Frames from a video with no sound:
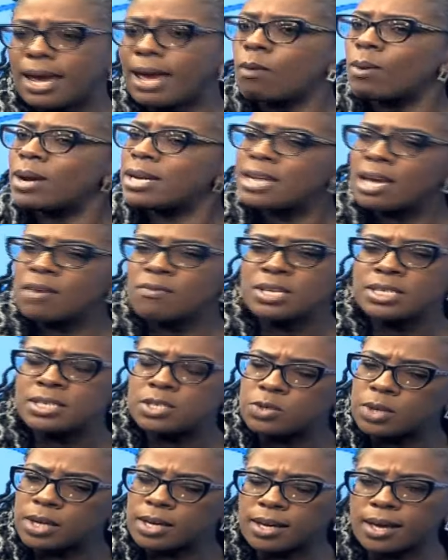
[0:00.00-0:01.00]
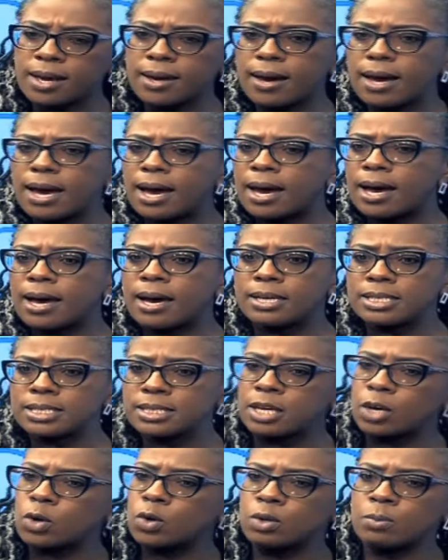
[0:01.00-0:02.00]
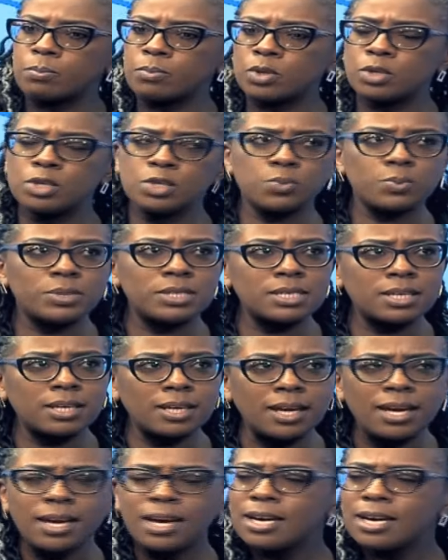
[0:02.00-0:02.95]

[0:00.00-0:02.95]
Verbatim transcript: I wonder if he's drinking a uh, single malt whiskey.